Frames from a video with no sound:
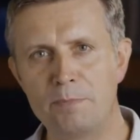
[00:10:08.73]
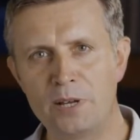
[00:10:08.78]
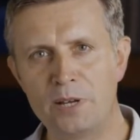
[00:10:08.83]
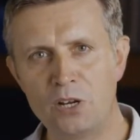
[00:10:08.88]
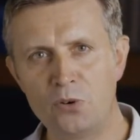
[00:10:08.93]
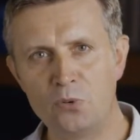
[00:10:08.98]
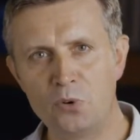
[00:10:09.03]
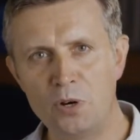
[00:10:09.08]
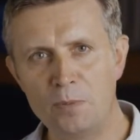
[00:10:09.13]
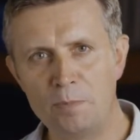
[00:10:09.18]
but
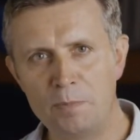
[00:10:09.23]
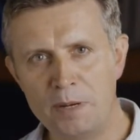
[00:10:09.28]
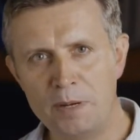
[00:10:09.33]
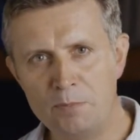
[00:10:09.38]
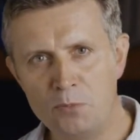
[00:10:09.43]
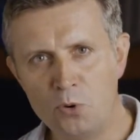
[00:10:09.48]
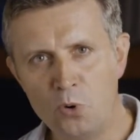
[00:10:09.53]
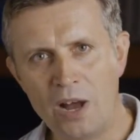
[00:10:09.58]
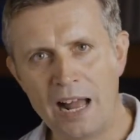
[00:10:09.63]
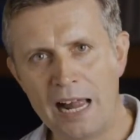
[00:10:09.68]
it would be
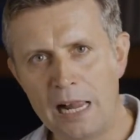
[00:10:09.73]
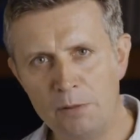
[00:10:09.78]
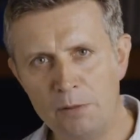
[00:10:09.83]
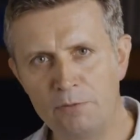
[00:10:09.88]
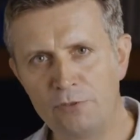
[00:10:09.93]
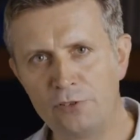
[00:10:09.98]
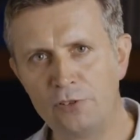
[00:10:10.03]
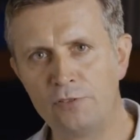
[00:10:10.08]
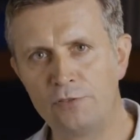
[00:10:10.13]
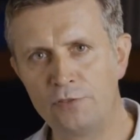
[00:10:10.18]
more
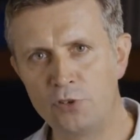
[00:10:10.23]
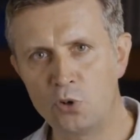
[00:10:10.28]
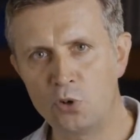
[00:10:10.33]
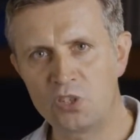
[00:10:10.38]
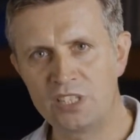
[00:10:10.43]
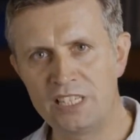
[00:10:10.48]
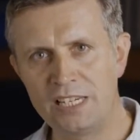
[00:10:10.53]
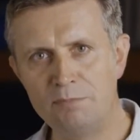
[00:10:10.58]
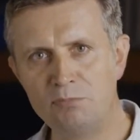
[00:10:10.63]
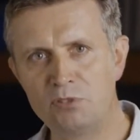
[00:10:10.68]
helpful for your
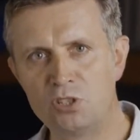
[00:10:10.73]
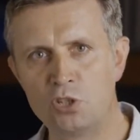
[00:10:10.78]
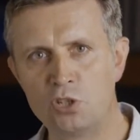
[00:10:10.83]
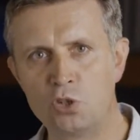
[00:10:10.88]
team to